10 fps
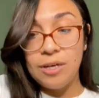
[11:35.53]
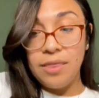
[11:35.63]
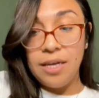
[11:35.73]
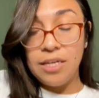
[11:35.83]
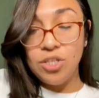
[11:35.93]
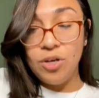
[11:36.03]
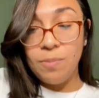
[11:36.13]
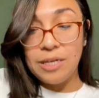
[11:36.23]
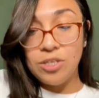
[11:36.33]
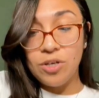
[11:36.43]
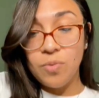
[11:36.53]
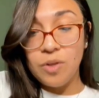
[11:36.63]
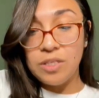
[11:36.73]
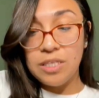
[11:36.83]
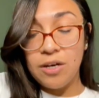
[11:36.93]
And then during my turn, when
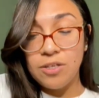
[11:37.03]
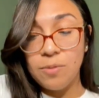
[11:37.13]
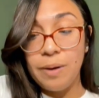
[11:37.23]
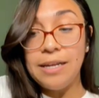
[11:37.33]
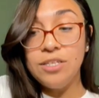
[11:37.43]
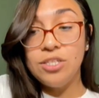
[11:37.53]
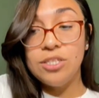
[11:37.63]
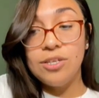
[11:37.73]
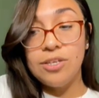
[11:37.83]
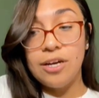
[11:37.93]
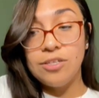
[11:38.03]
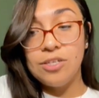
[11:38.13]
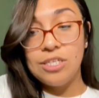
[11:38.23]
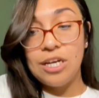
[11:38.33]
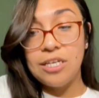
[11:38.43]
this character banishes another character in
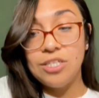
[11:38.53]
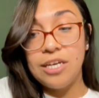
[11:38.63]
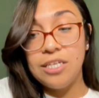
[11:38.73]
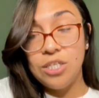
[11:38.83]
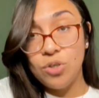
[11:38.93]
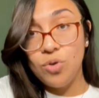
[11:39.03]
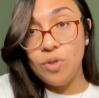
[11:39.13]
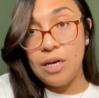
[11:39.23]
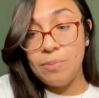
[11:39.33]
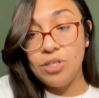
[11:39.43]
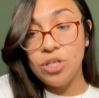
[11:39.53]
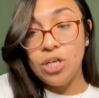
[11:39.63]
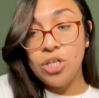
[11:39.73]
a challenge, I can deal 2 damage